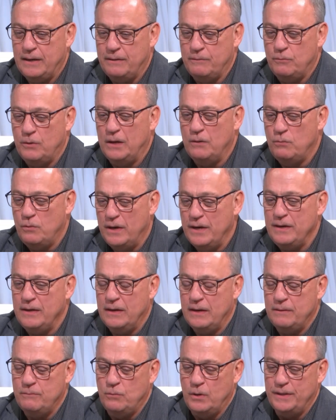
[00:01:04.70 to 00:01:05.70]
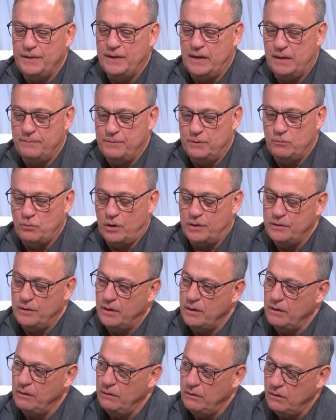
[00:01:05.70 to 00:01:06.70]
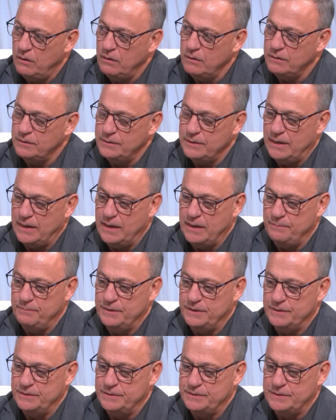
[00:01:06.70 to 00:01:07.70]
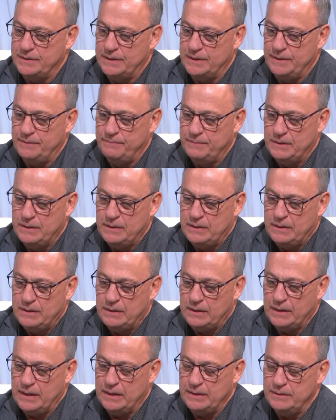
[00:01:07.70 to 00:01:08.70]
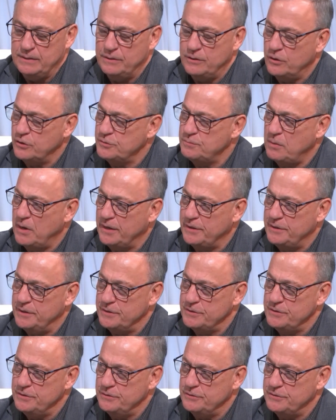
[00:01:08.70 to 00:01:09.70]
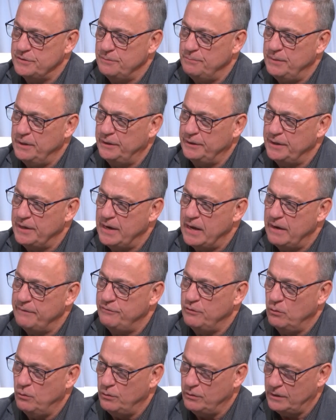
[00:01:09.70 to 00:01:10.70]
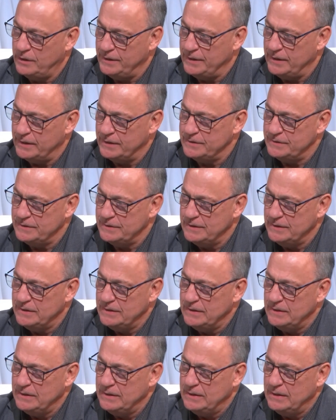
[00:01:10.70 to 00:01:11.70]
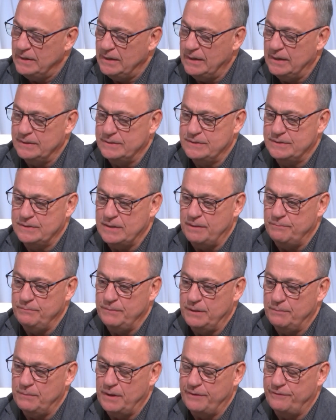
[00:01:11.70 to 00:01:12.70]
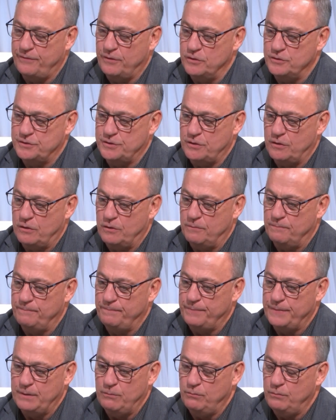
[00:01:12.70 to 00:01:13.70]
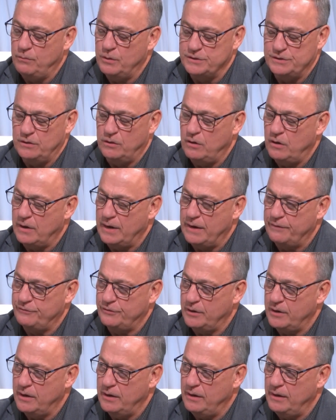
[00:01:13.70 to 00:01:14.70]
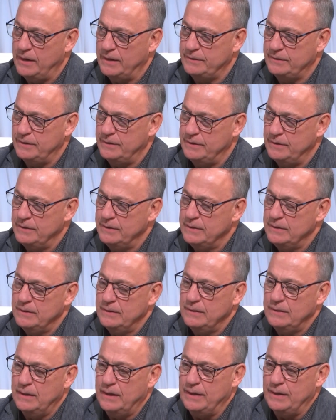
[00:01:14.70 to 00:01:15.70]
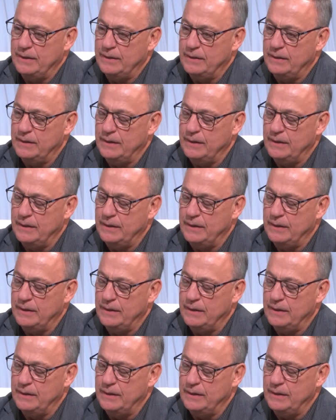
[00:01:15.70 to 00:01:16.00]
one that I've been working on a long time is getting nurse practitioners the ability to have their own clinics. It's something in my first term, wasn't long after I got elected, I